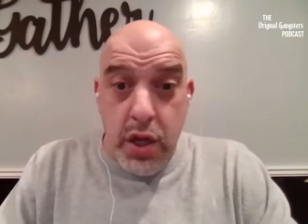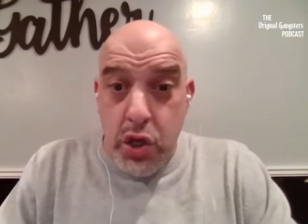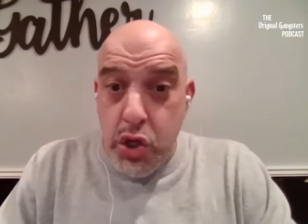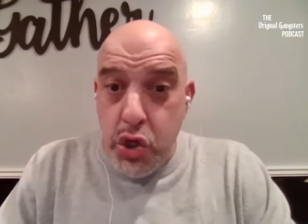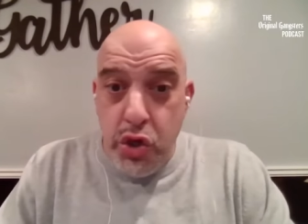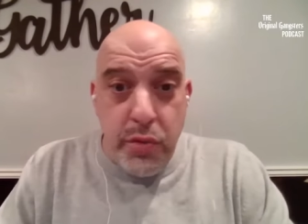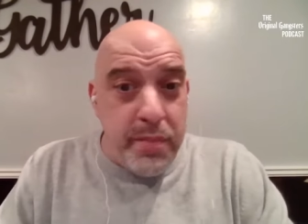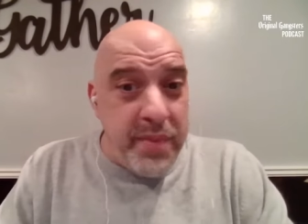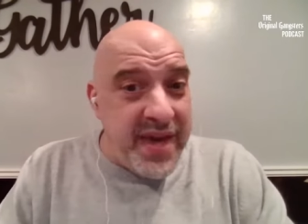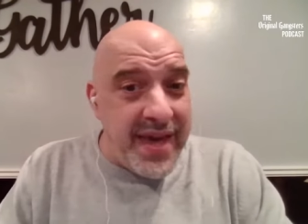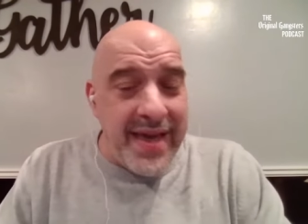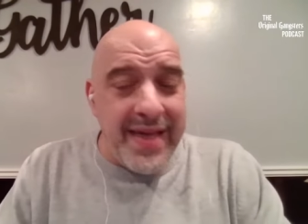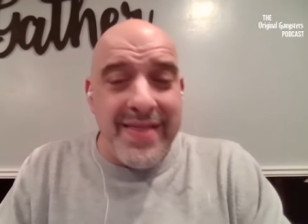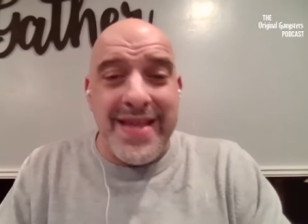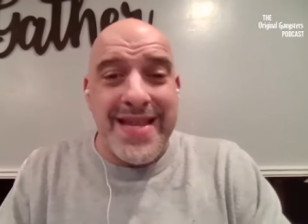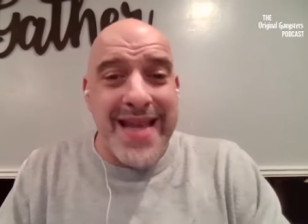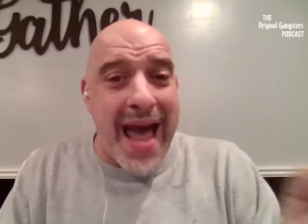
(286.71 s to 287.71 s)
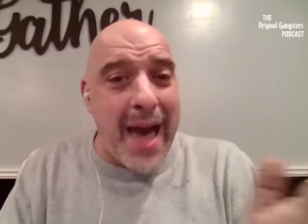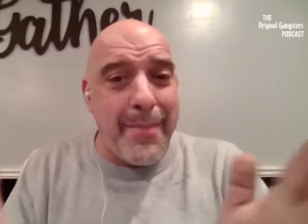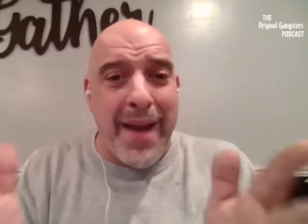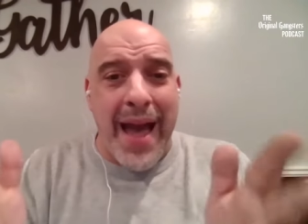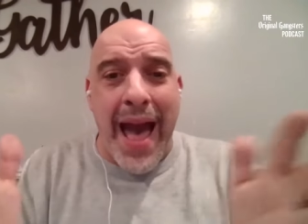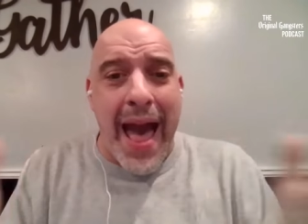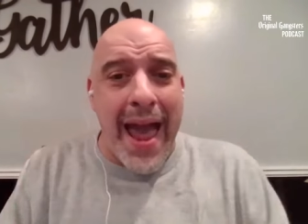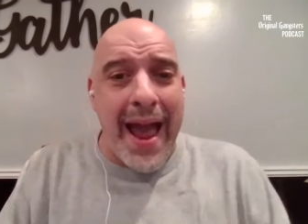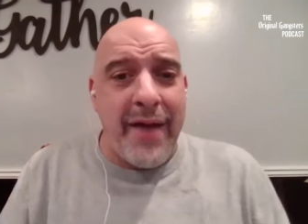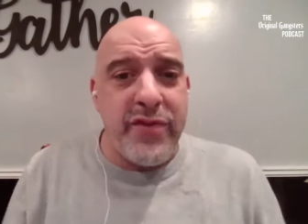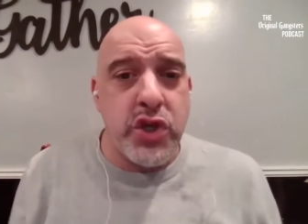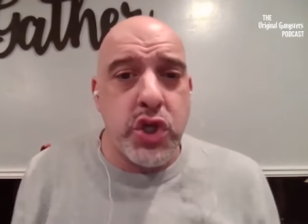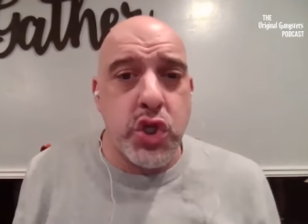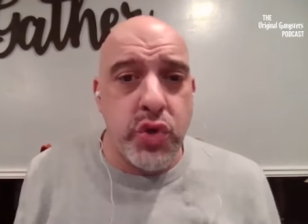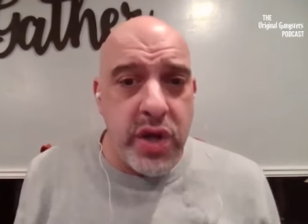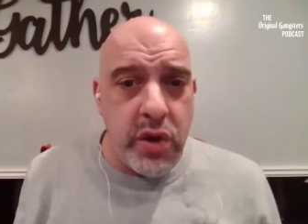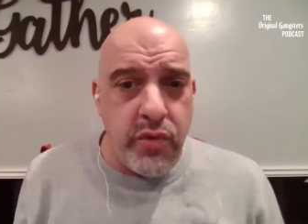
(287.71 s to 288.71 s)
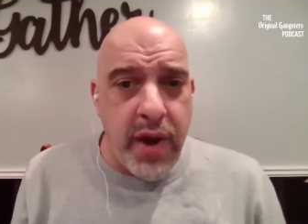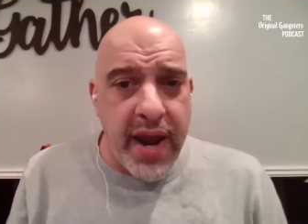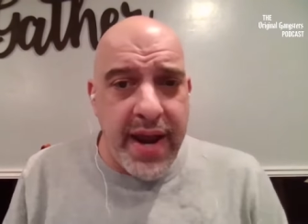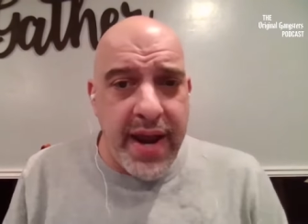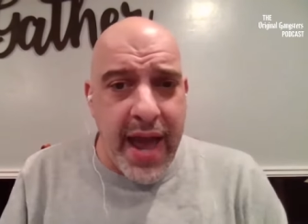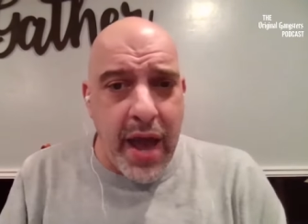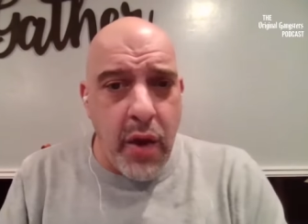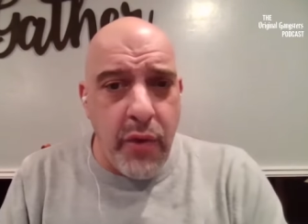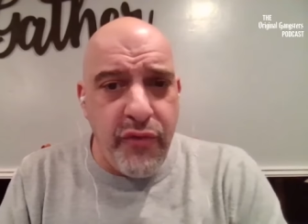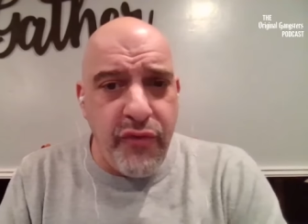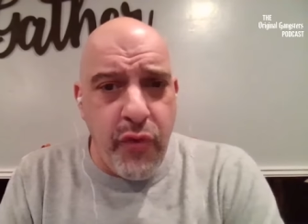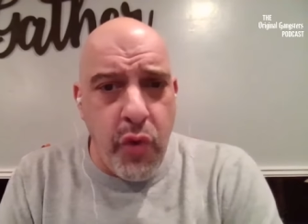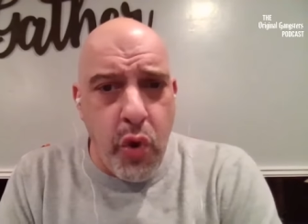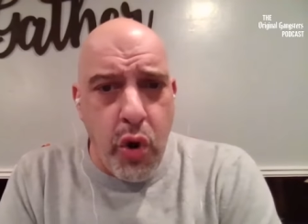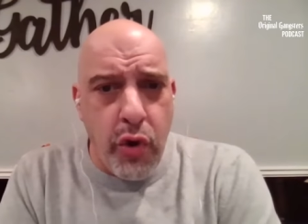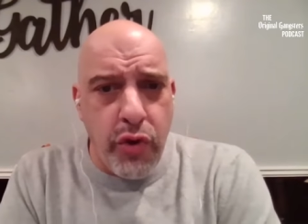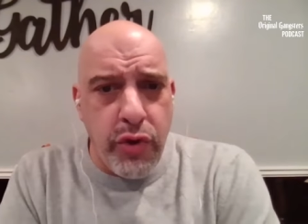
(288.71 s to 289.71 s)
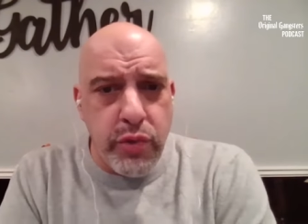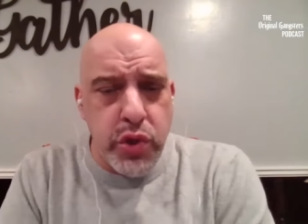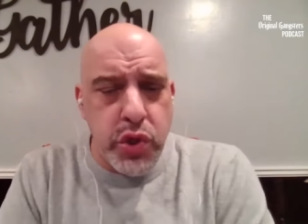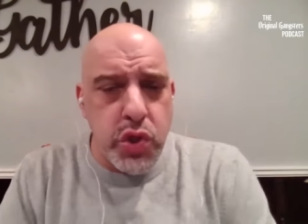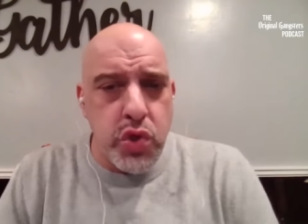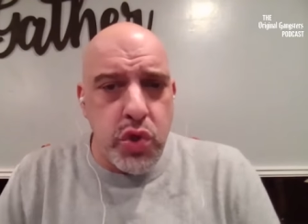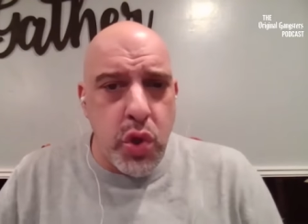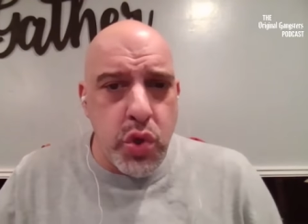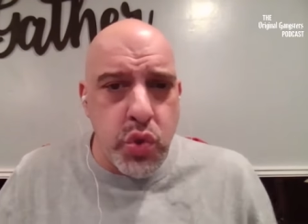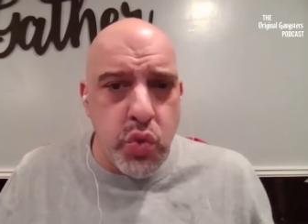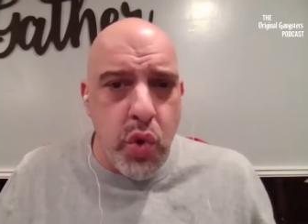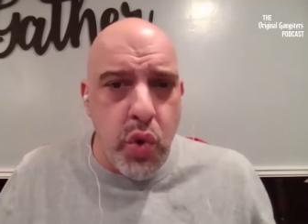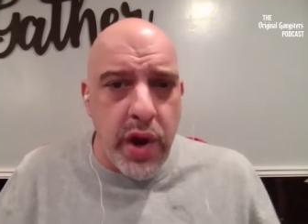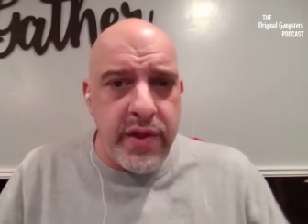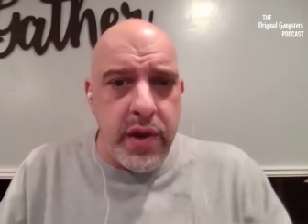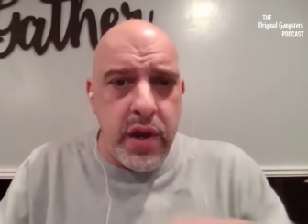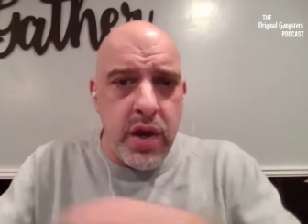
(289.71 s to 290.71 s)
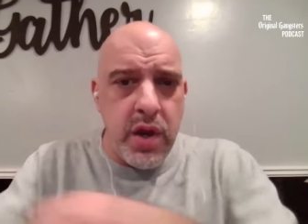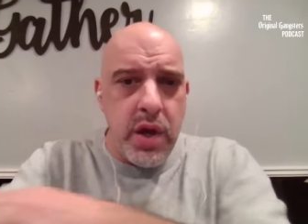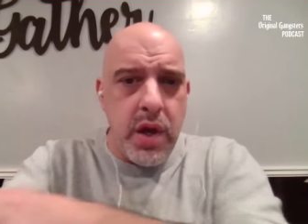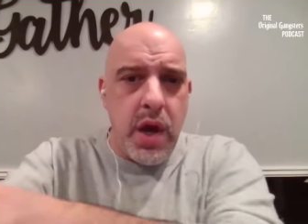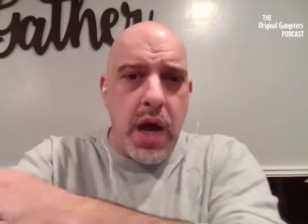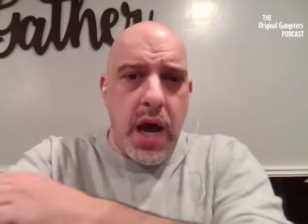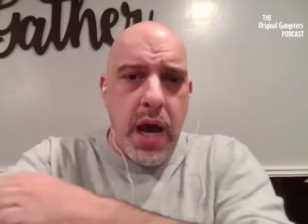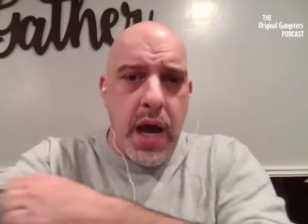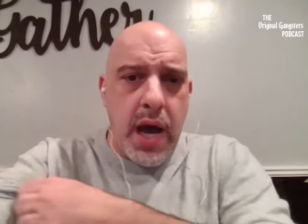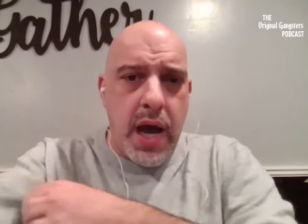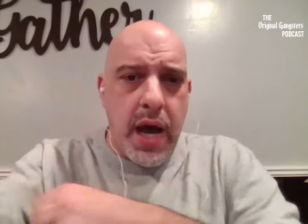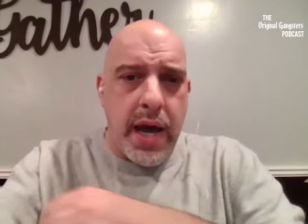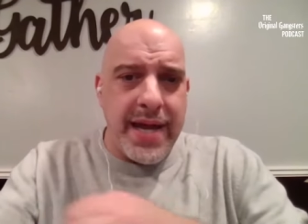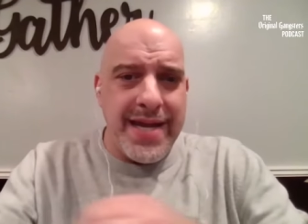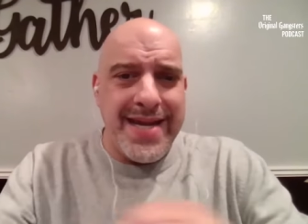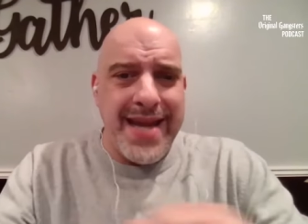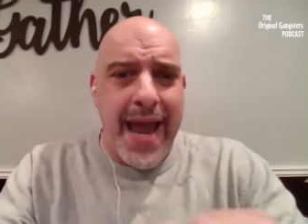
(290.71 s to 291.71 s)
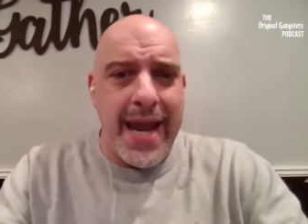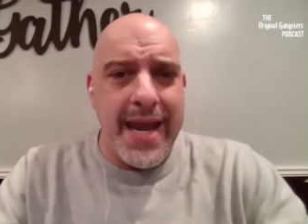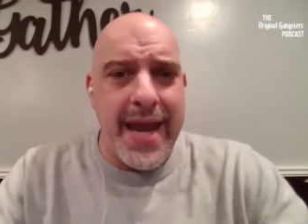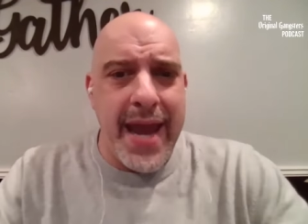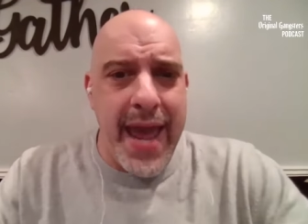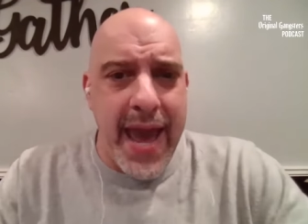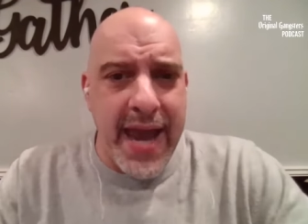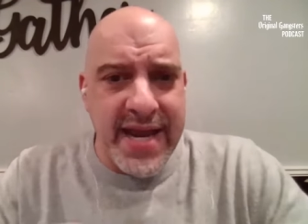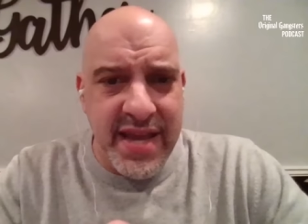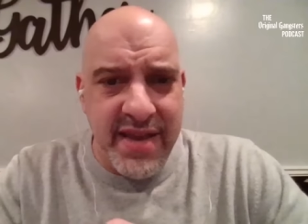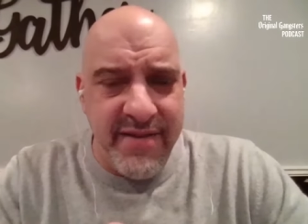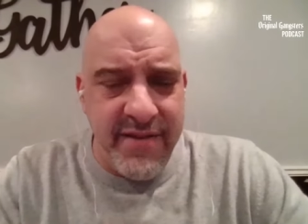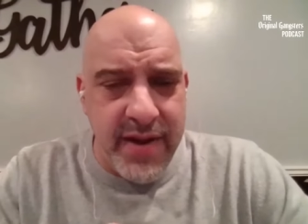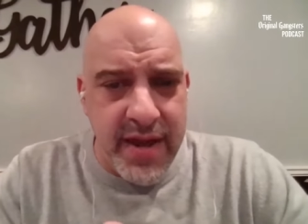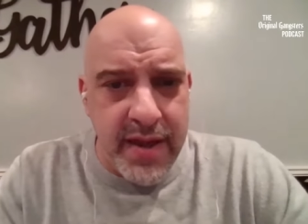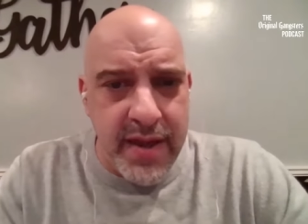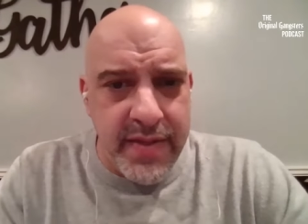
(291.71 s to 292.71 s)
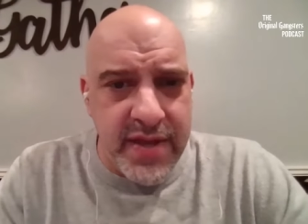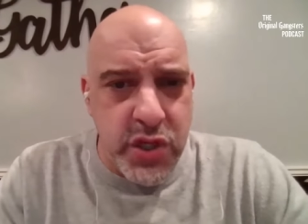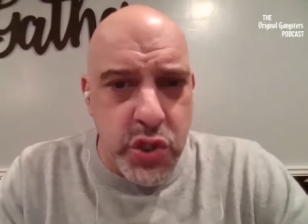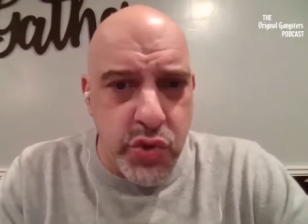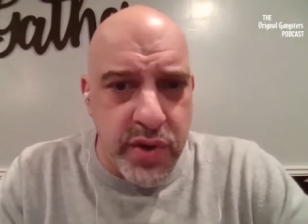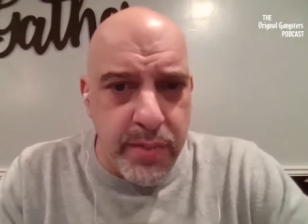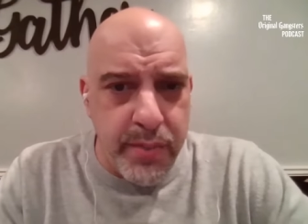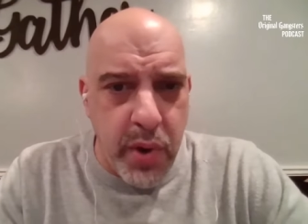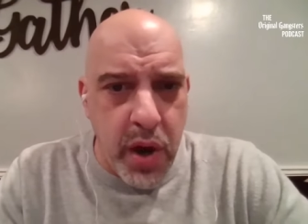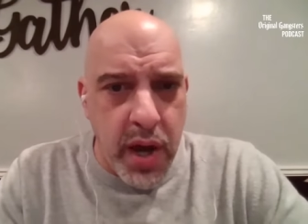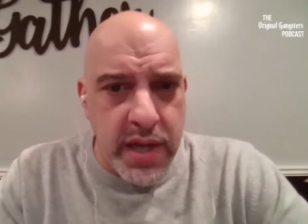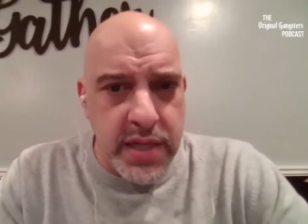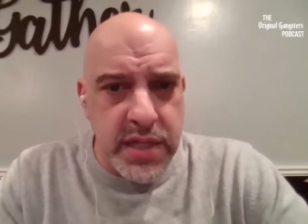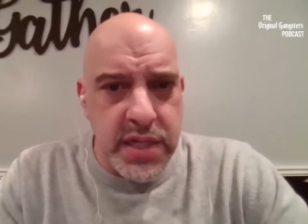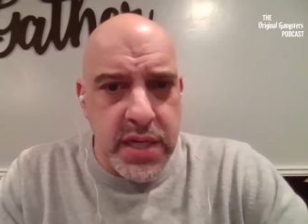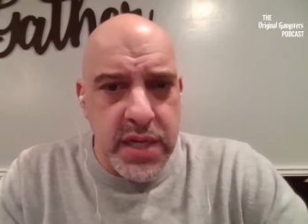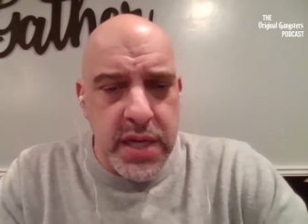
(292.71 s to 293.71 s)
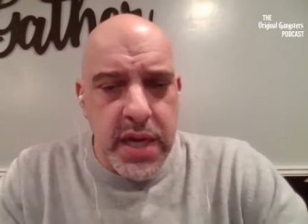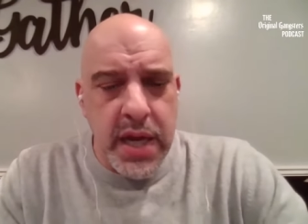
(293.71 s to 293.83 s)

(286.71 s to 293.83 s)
could be the top guy on the street right now for the Rizzutos running uh, day-to-day activity, the street boss.